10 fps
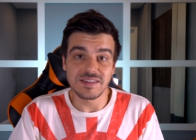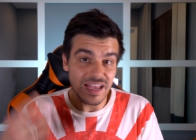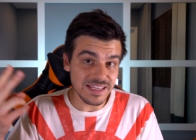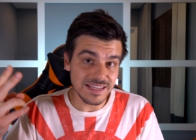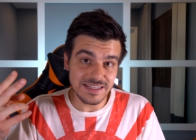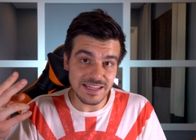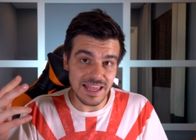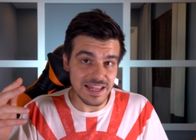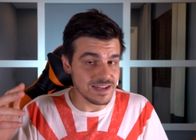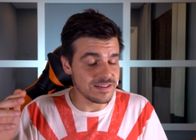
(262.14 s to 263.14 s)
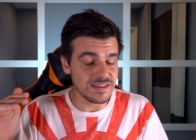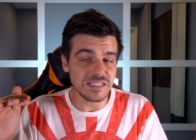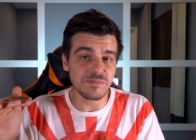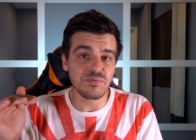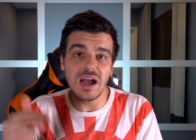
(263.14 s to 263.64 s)
Second, and
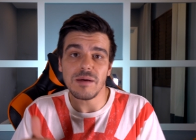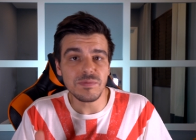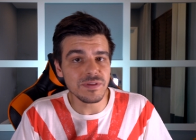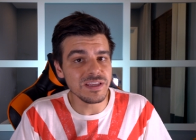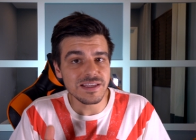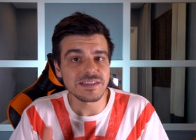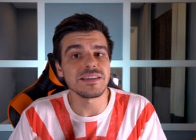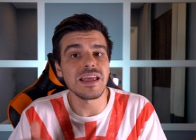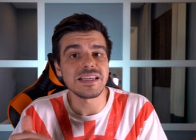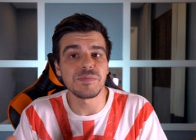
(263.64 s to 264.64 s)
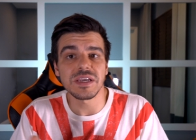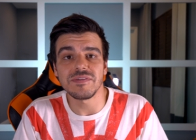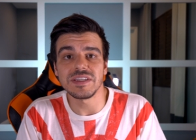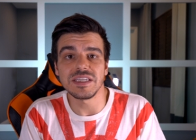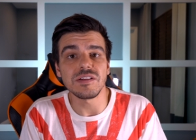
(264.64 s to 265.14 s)
this probably isn't as big
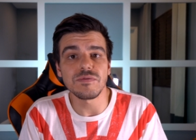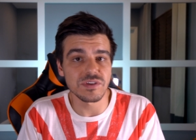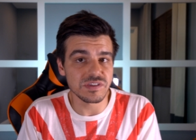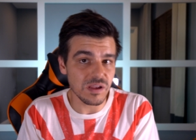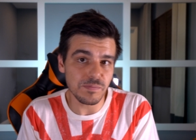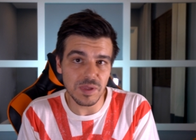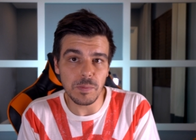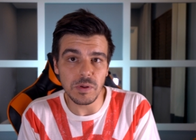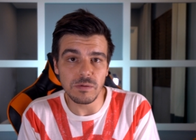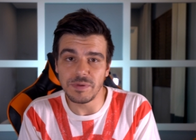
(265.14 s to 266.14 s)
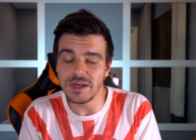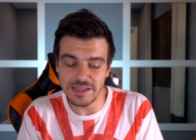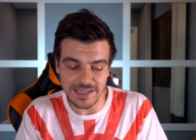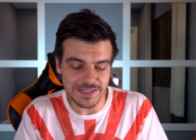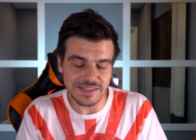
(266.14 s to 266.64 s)
of a deal for some people,
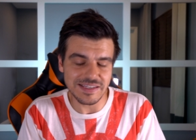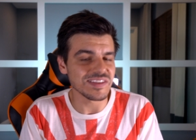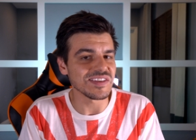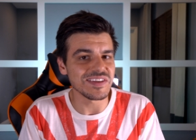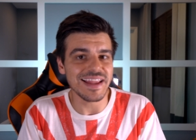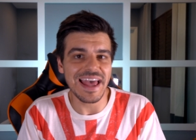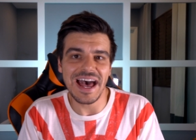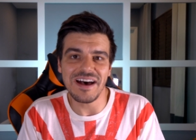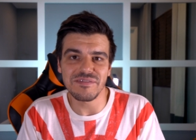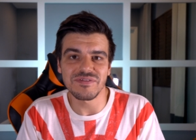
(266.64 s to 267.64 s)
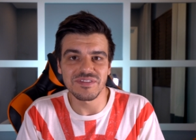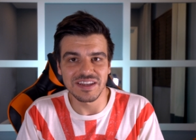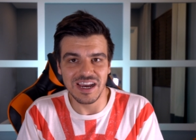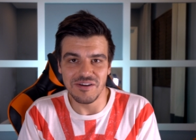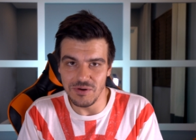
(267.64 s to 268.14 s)
but it doesn't have
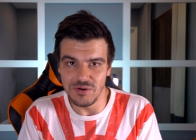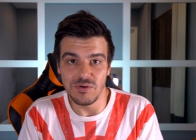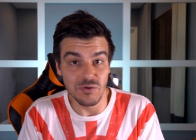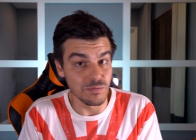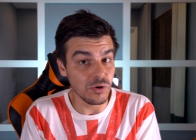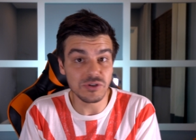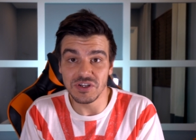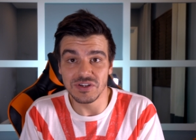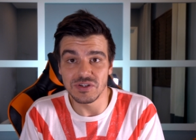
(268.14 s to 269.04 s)
gyro or motion